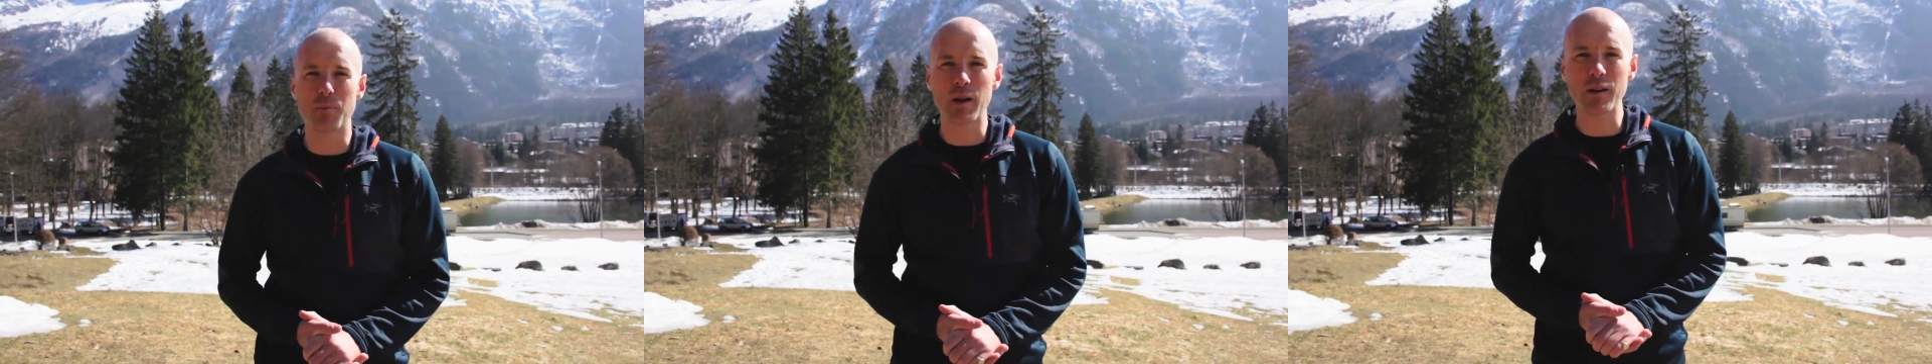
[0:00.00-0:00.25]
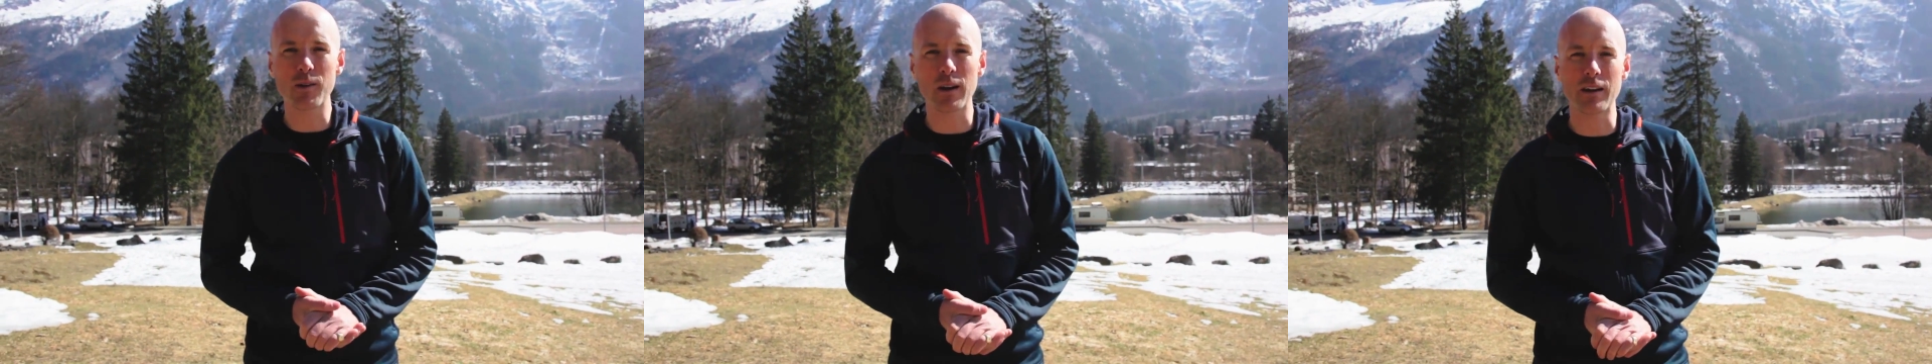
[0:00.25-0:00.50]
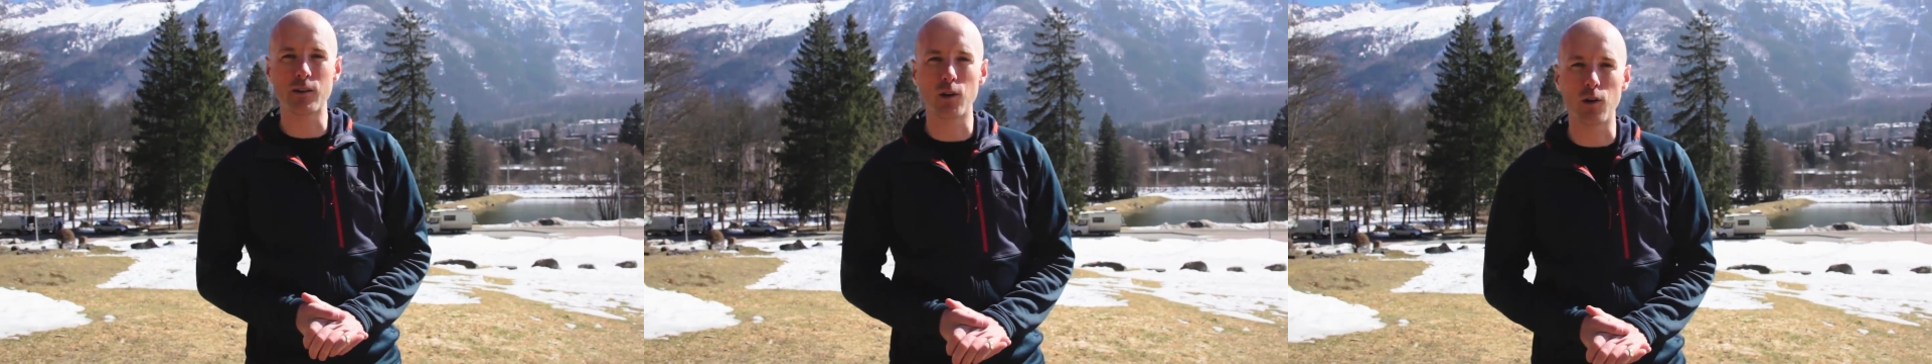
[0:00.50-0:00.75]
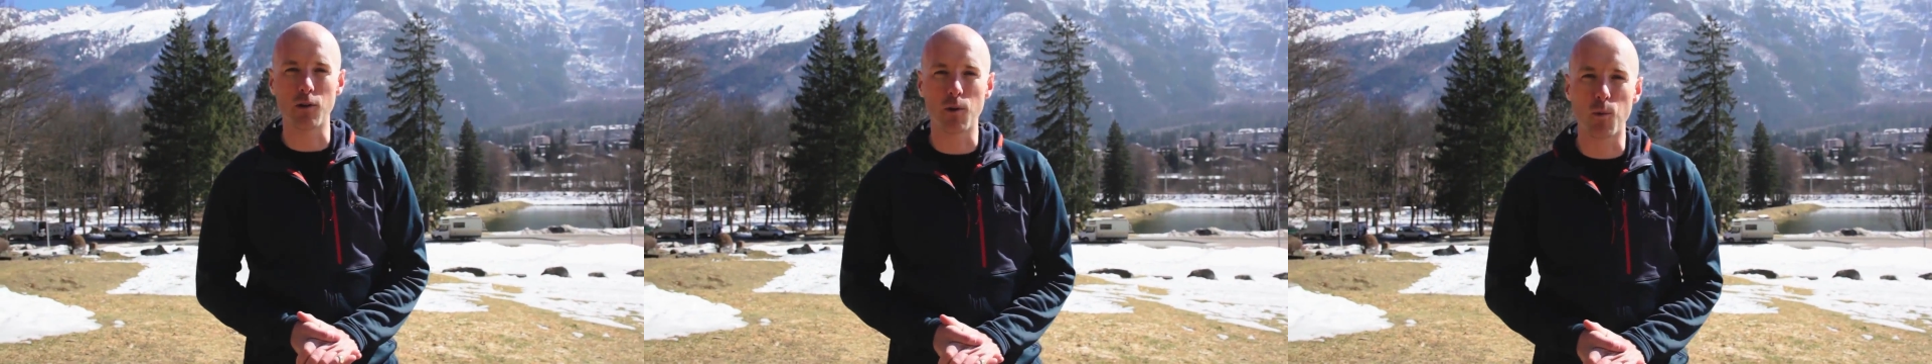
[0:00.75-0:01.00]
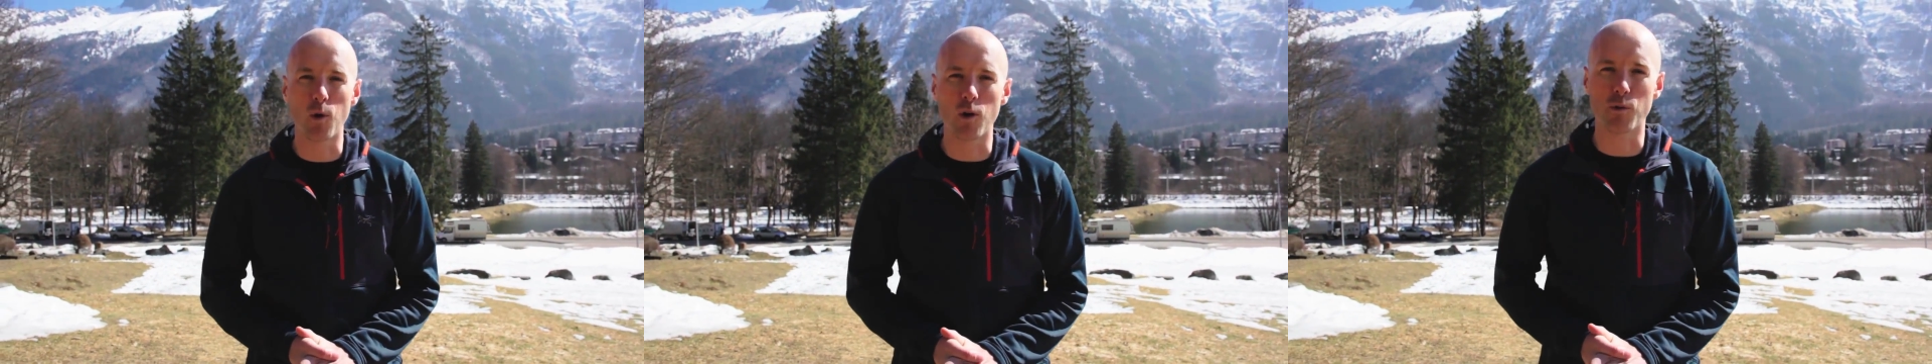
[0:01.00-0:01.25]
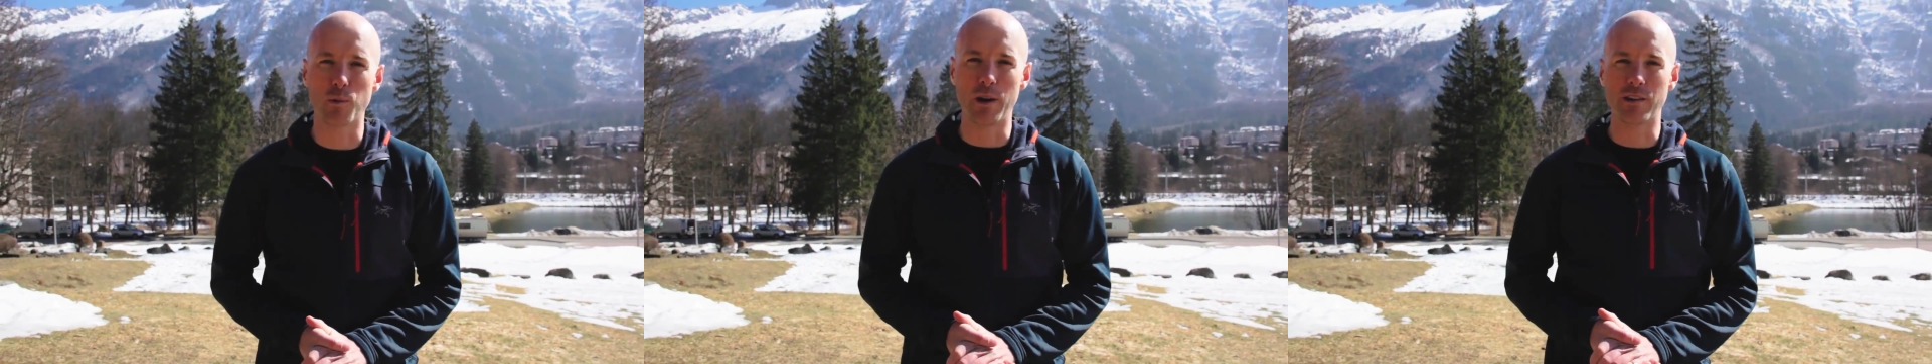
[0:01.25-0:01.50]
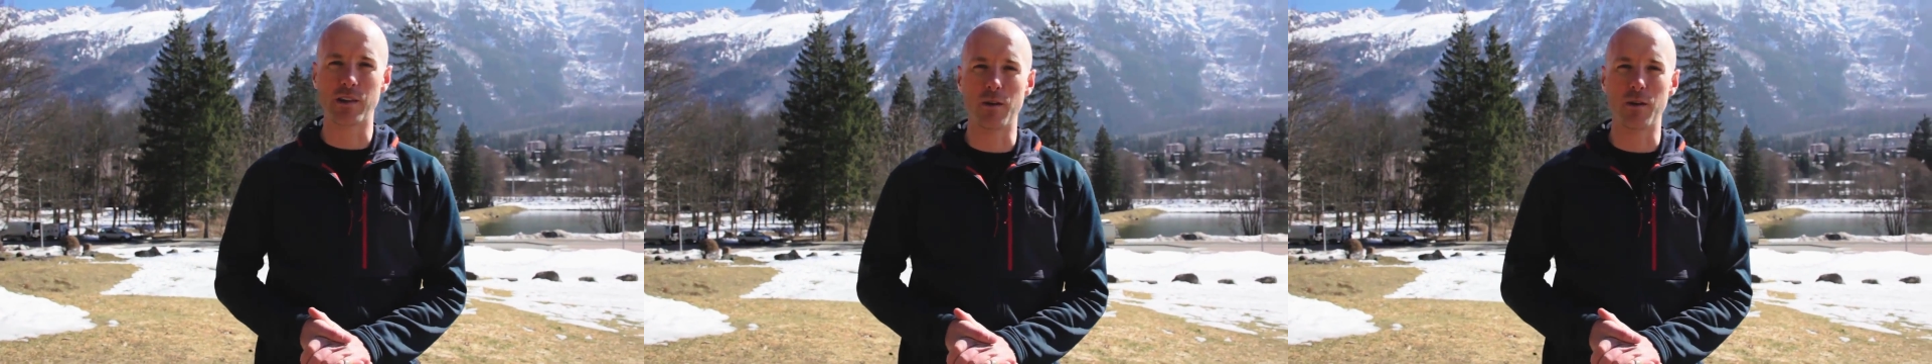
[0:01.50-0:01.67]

Piolet d'Or award winners